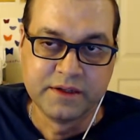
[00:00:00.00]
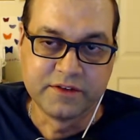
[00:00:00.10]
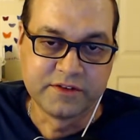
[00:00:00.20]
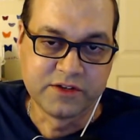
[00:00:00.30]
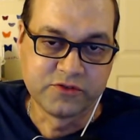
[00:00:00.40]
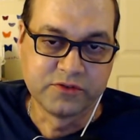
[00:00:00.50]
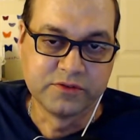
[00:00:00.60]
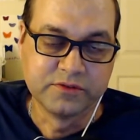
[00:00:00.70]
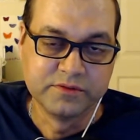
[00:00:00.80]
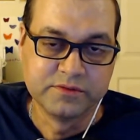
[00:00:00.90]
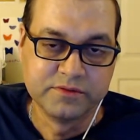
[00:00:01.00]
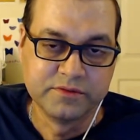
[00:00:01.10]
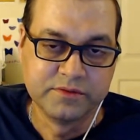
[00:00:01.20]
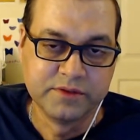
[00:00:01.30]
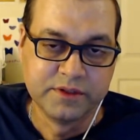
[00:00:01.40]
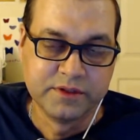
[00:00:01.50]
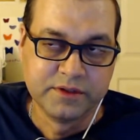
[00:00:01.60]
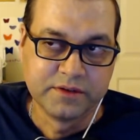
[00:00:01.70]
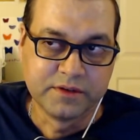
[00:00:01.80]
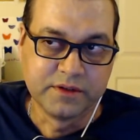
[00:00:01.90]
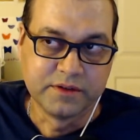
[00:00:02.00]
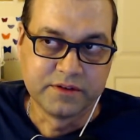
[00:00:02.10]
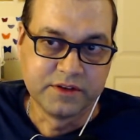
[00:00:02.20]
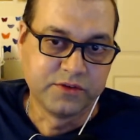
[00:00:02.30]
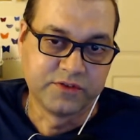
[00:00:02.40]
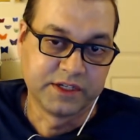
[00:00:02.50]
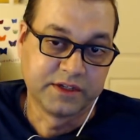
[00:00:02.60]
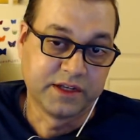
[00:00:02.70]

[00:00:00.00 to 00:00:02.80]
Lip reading: essential to using a